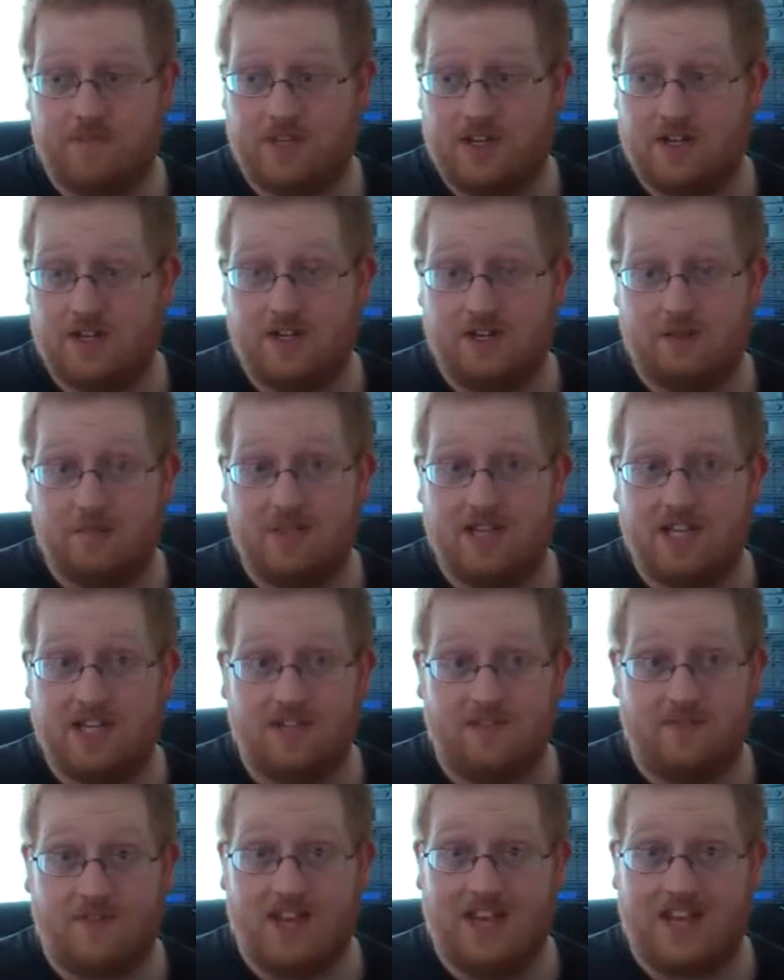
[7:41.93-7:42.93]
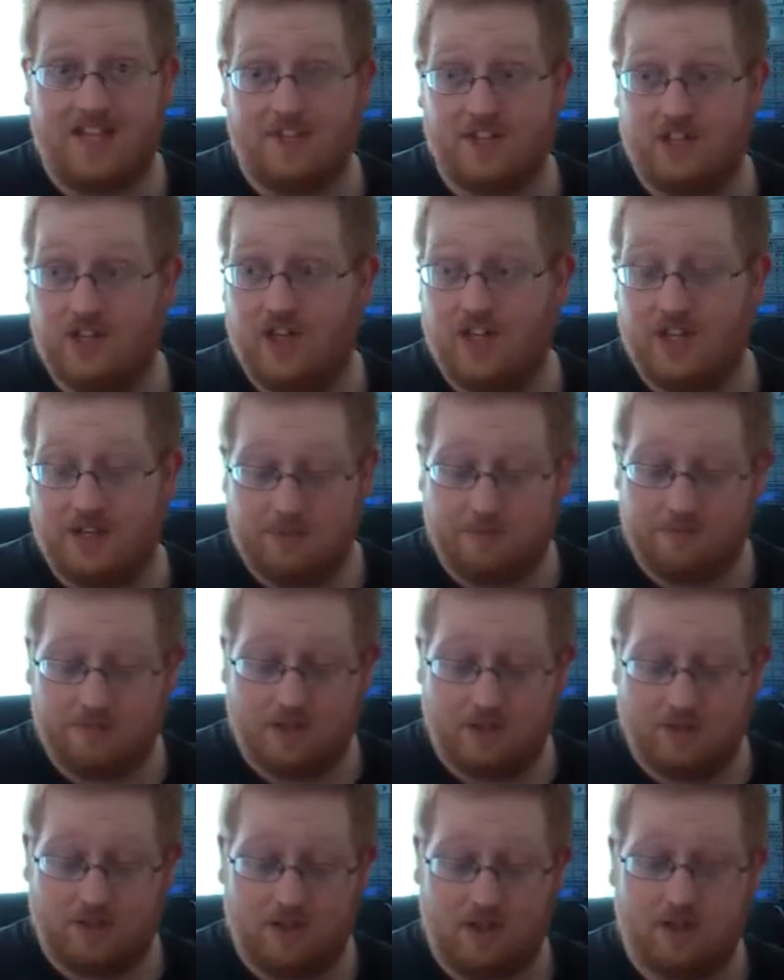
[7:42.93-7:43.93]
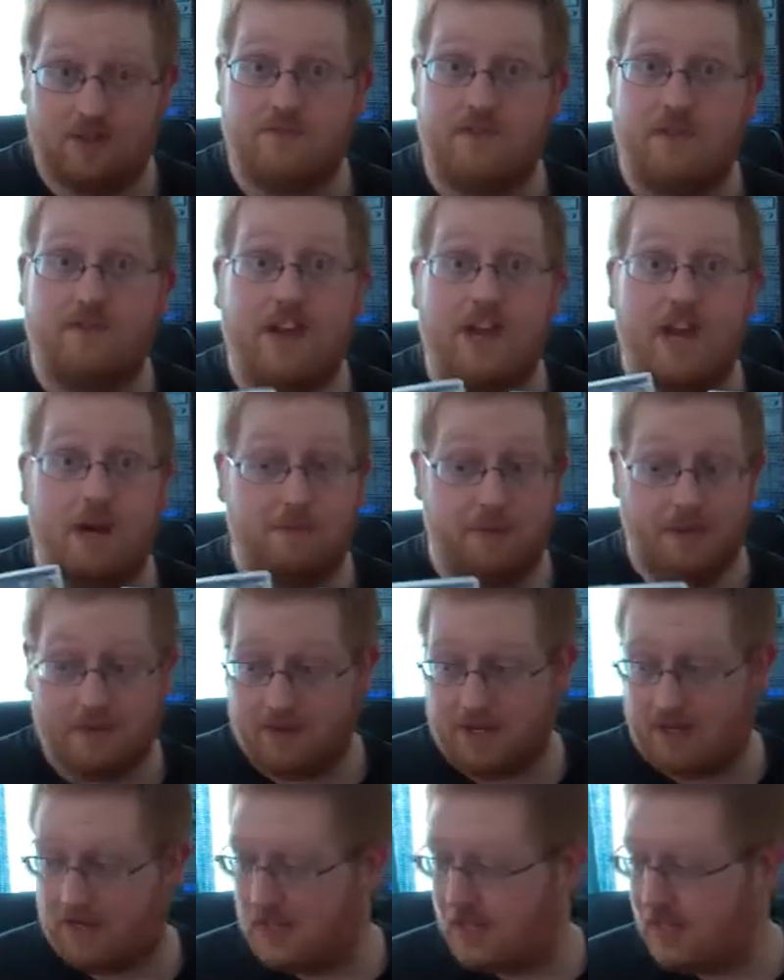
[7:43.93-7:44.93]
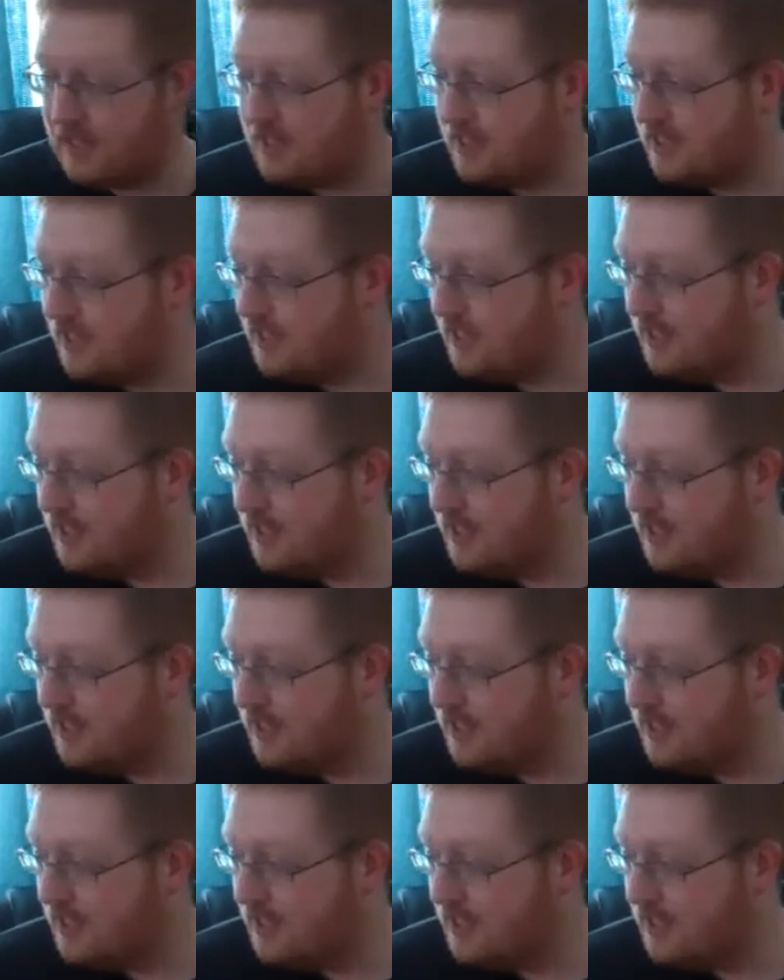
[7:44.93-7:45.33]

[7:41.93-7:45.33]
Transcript: the end of last year, so very happy about that.